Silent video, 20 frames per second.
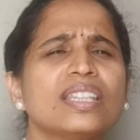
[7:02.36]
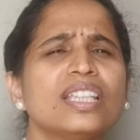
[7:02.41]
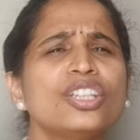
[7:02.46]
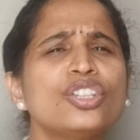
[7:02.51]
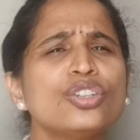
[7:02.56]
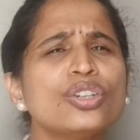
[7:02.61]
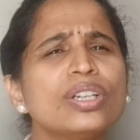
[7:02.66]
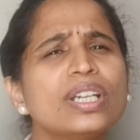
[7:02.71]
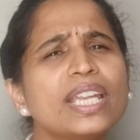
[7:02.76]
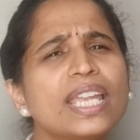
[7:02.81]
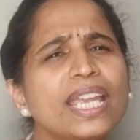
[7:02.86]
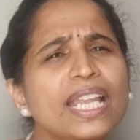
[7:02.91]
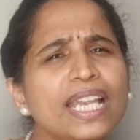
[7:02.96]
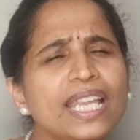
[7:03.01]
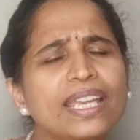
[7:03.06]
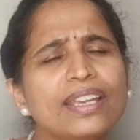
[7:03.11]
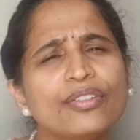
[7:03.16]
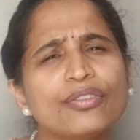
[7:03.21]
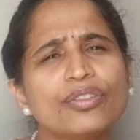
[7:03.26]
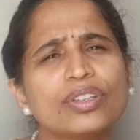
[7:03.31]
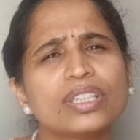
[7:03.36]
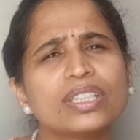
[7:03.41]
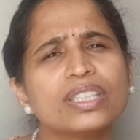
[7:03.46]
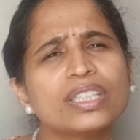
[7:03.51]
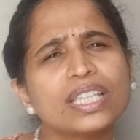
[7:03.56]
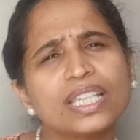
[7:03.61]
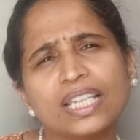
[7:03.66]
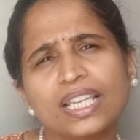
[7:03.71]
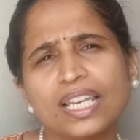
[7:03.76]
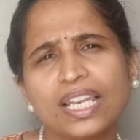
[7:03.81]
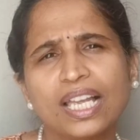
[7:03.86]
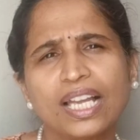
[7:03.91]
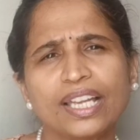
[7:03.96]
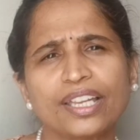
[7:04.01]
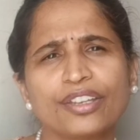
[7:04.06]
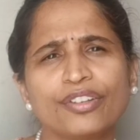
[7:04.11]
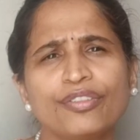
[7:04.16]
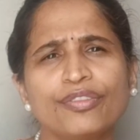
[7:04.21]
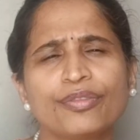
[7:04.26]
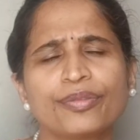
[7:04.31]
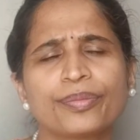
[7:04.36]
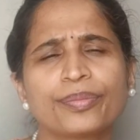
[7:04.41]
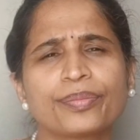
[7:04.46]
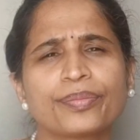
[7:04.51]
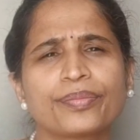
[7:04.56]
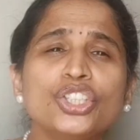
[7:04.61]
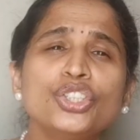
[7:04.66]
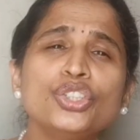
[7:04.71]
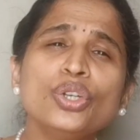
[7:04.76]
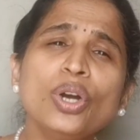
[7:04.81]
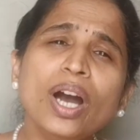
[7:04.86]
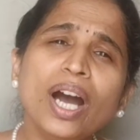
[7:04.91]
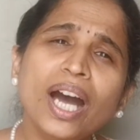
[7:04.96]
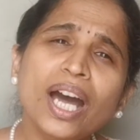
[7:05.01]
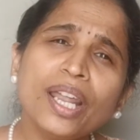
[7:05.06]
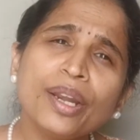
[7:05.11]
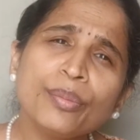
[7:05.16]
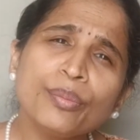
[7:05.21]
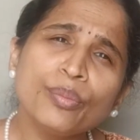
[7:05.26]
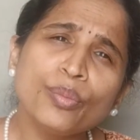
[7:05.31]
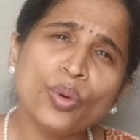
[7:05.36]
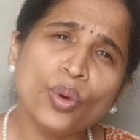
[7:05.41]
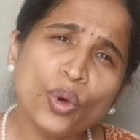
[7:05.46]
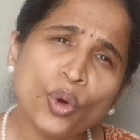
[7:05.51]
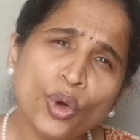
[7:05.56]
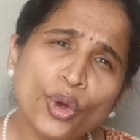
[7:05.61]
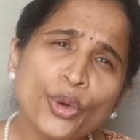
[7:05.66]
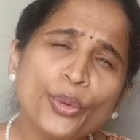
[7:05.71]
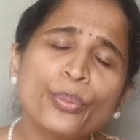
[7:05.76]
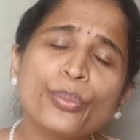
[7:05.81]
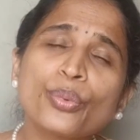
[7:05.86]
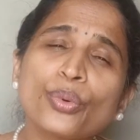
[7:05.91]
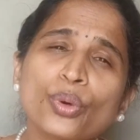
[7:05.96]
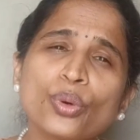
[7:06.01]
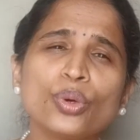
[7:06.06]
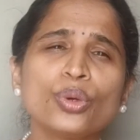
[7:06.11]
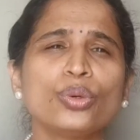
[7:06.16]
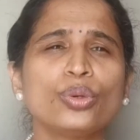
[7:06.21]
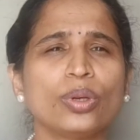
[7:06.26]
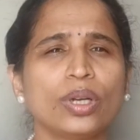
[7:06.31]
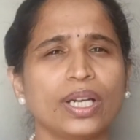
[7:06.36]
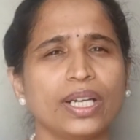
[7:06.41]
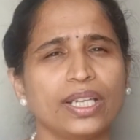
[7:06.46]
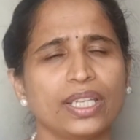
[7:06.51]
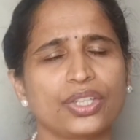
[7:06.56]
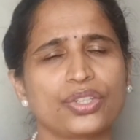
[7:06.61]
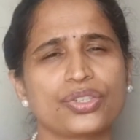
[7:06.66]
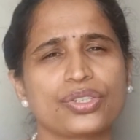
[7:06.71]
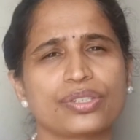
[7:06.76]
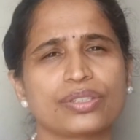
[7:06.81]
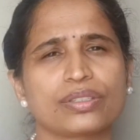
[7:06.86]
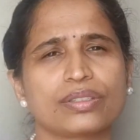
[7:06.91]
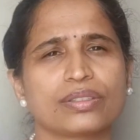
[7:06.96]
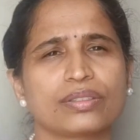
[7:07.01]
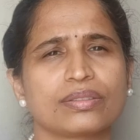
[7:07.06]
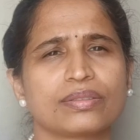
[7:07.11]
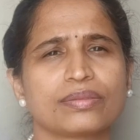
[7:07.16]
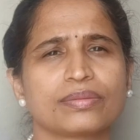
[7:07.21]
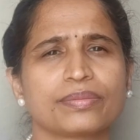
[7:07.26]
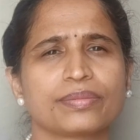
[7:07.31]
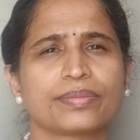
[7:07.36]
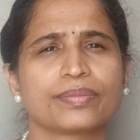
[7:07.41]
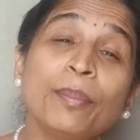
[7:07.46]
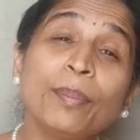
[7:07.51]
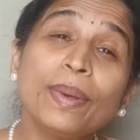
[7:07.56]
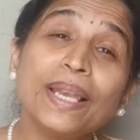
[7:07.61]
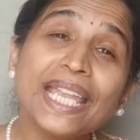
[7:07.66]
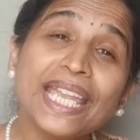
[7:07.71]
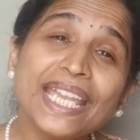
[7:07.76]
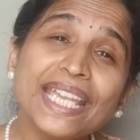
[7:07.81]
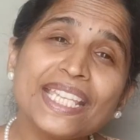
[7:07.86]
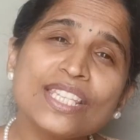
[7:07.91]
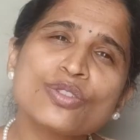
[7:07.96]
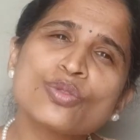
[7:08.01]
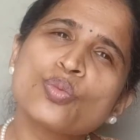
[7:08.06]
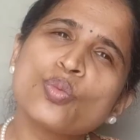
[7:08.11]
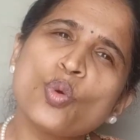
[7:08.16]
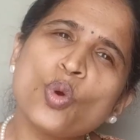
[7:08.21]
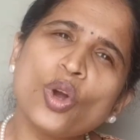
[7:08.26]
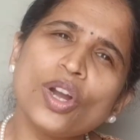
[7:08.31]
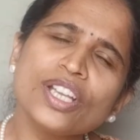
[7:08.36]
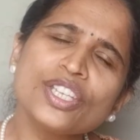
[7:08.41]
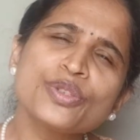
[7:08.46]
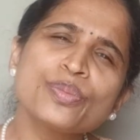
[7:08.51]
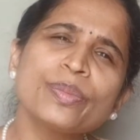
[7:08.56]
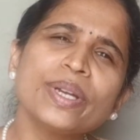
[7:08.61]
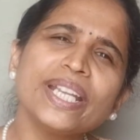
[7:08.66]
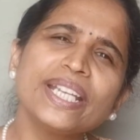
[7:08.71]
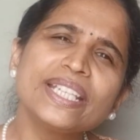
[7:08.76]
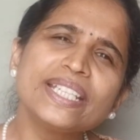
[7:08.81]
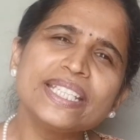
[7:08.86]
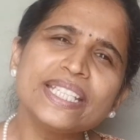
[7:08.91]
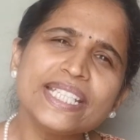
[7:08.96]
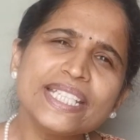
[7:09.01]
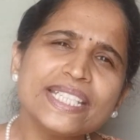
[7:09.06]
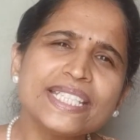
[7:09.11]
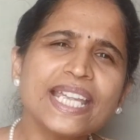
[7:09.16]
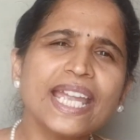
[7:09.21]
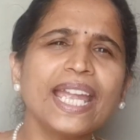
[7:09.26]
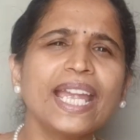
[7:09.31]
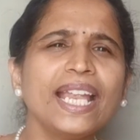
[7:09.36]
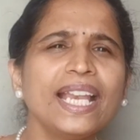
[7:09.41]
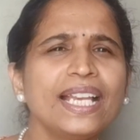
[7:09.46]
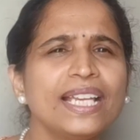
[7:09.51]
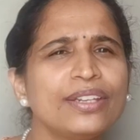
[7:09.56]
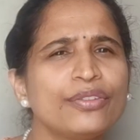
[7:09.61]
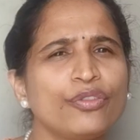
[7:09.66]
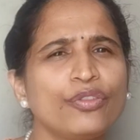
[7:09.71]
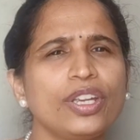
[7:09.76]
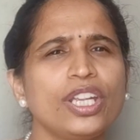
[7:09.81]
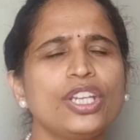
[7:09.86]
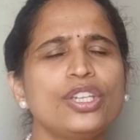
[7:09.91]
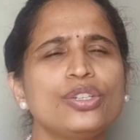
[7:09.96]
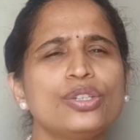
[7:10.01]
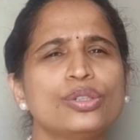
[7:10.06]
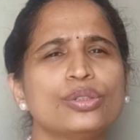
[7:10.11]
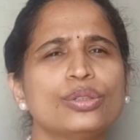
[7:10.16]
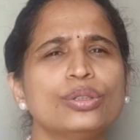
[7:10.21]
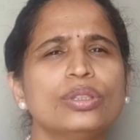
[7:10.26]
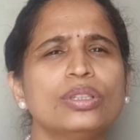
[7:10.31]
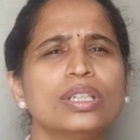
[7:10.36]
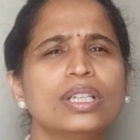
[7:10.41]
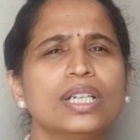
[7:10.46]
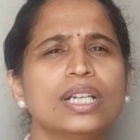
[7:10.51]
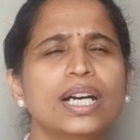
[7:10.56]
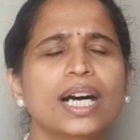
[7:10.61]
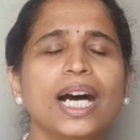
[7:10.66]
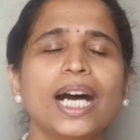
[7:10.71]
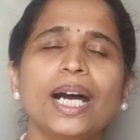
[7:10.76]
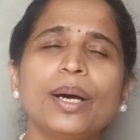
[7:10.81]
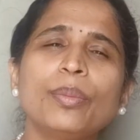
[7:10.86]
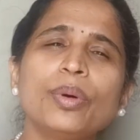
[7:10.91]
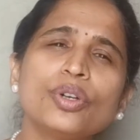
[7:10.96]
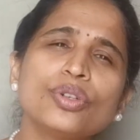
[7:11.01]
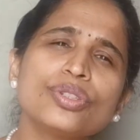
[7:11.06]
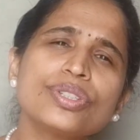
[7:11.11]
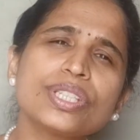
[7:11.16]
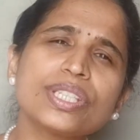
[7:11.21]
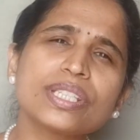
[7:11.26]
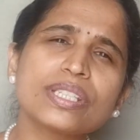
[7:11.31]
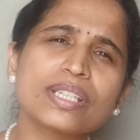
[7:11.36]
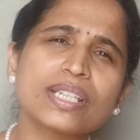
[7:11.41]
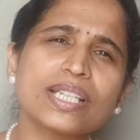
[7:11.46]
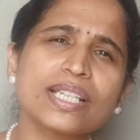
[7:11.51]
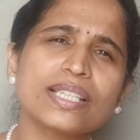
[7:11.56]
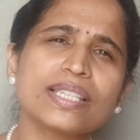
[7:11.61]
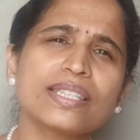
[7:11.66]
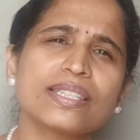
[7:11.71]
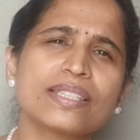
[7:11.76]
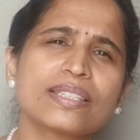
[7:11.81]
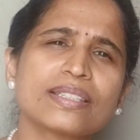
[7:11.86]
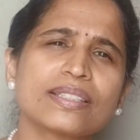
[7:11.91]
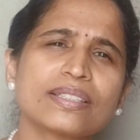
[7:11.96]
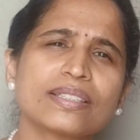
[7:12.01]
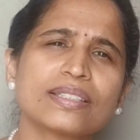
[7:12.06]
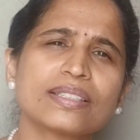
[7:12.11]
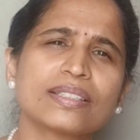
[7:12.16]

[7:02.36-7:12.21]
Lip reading: that you're dealing with in life, you are more prone to addiction. Please watch my detailed video about stress